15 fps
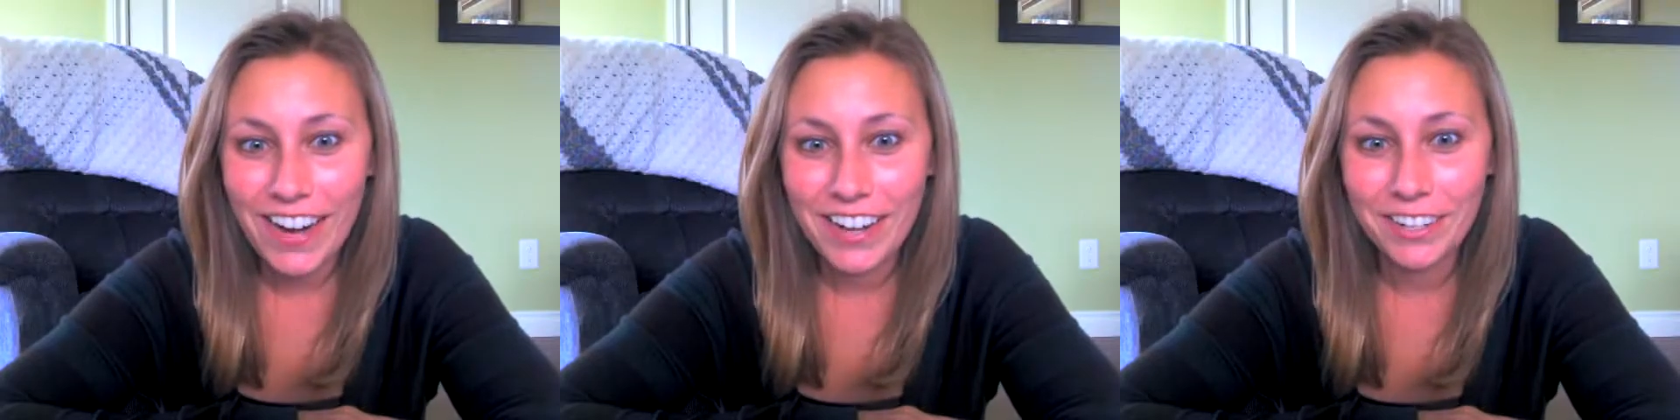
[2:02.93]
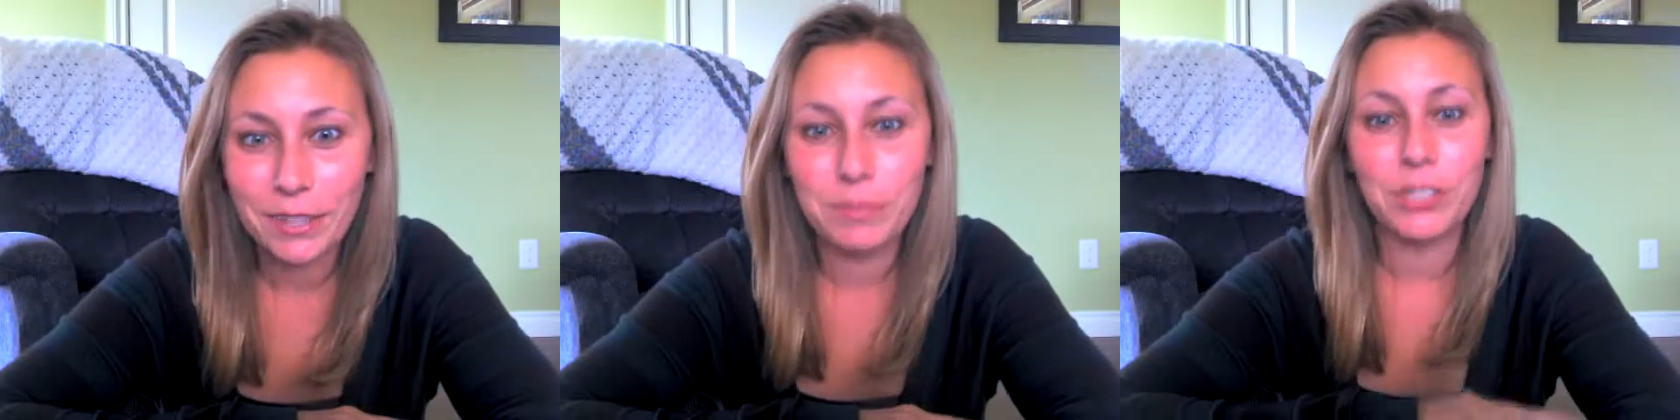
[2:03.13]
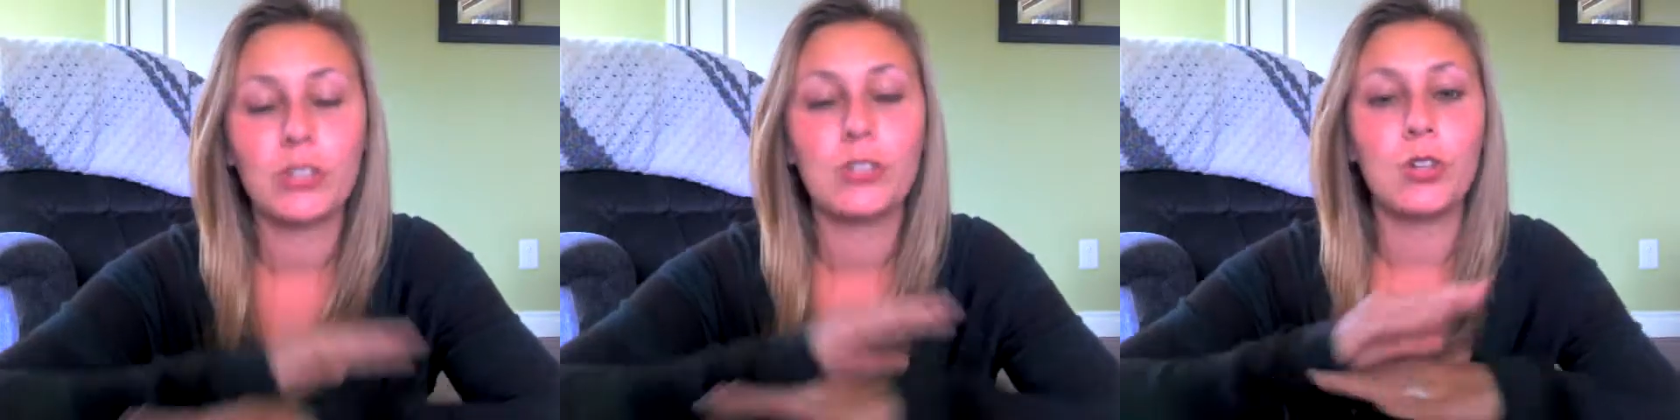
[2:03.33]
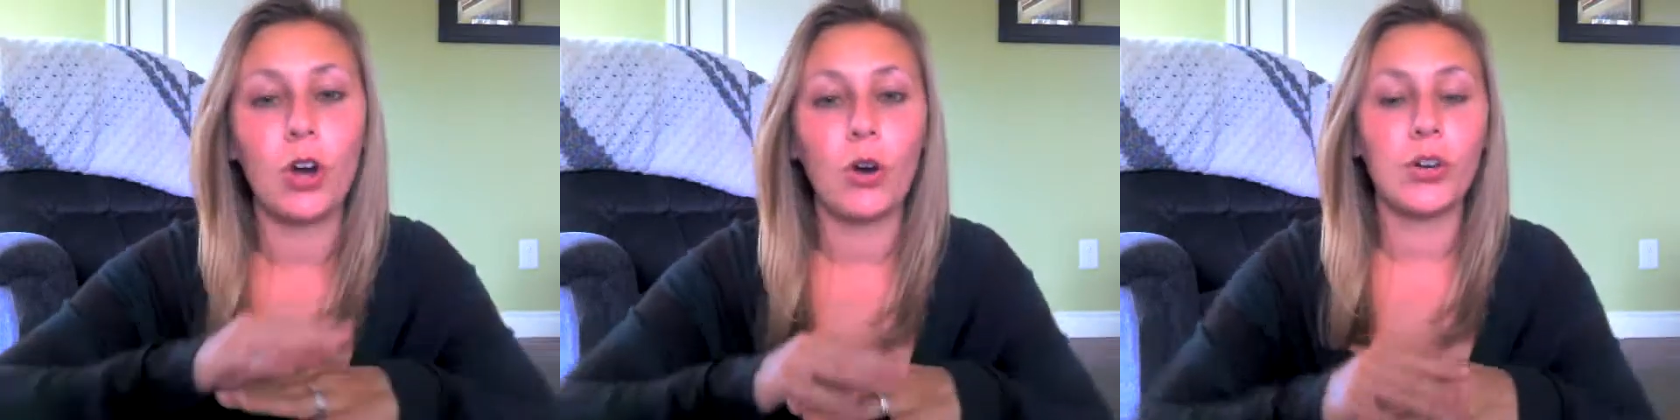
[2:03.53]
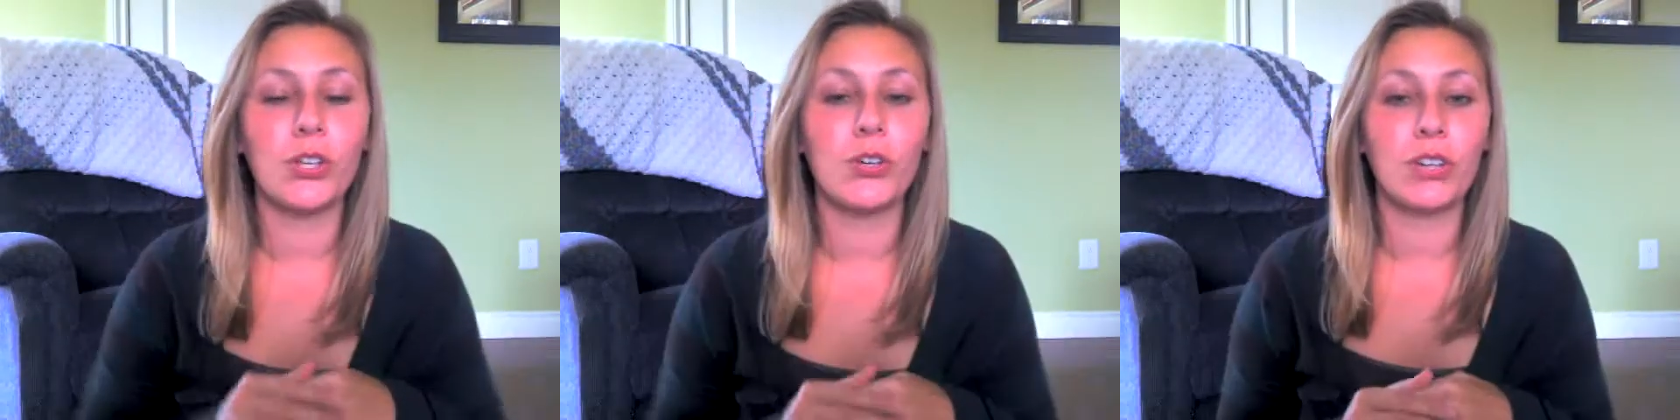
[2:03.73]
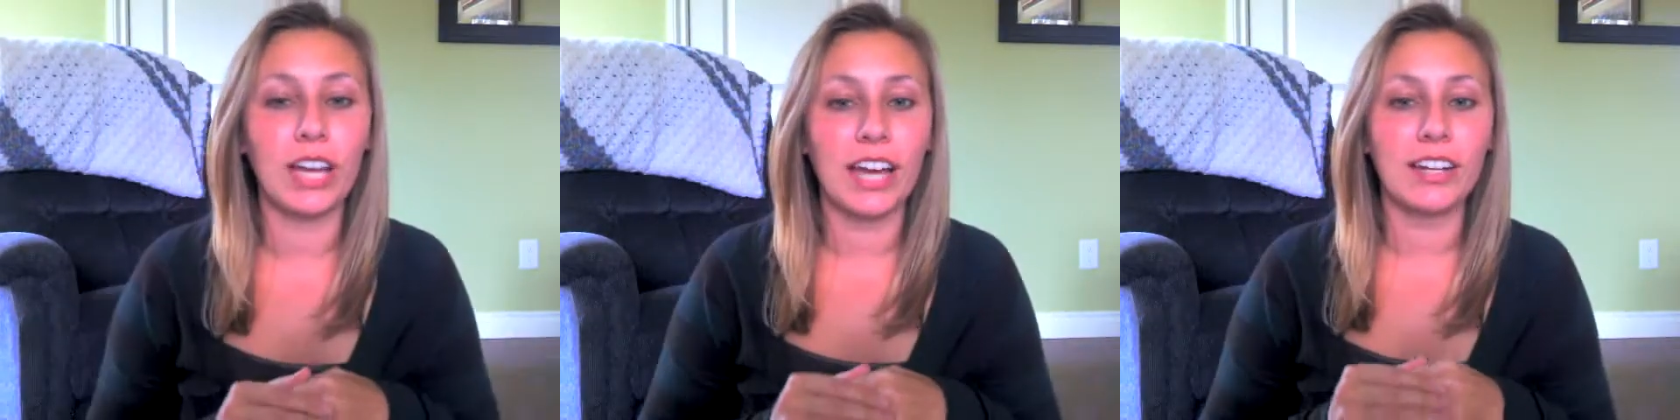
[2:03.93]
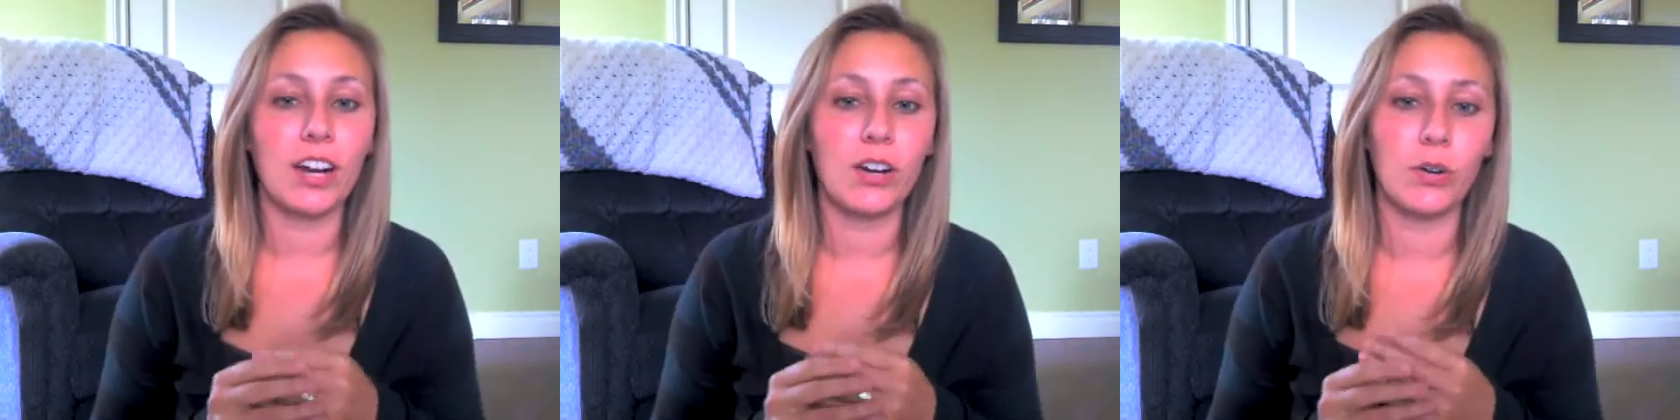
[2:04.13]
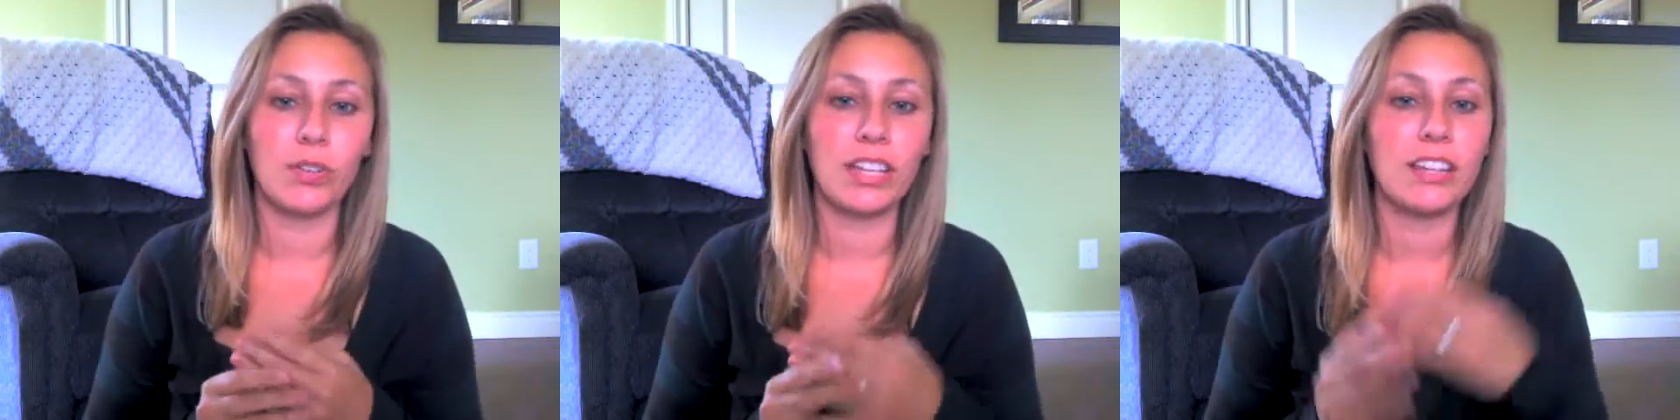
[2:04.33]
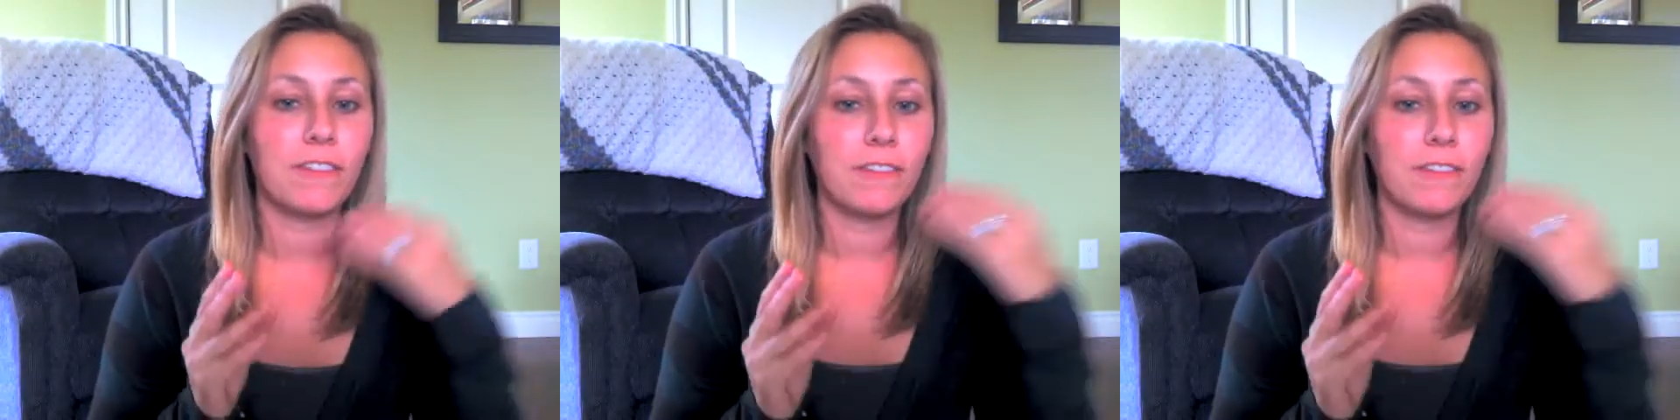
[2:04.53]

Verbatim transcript: items, so you'll get not only the